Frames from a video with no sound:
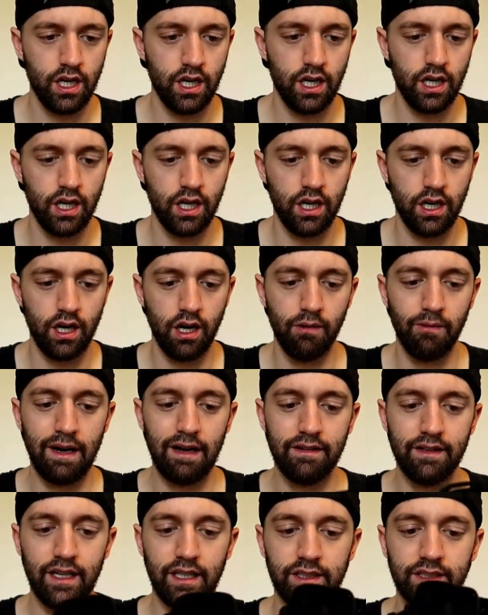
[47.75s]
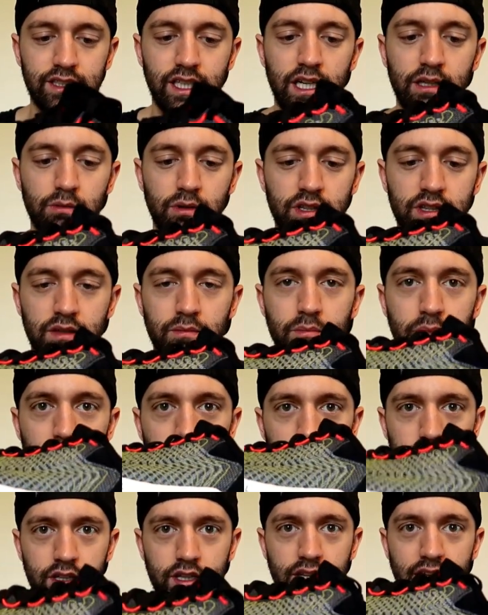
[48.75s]
around outside with them,
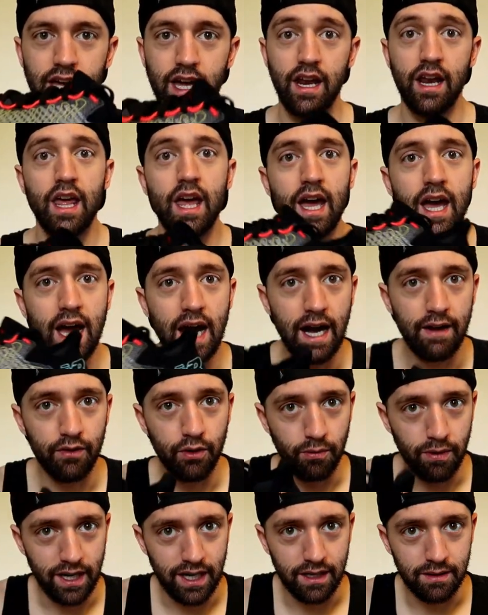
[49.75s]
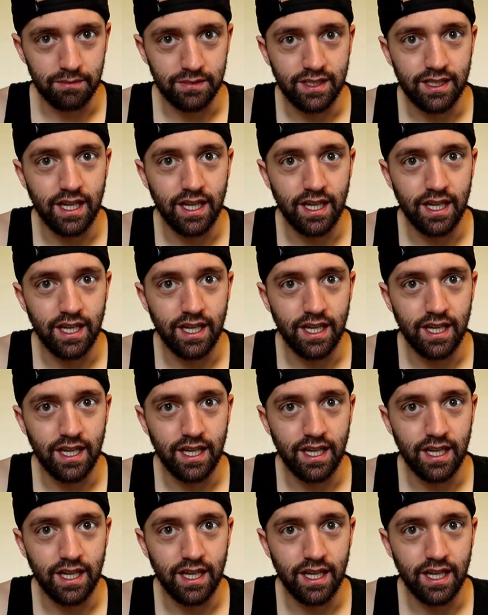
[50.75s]
but other than that, haven't ran them.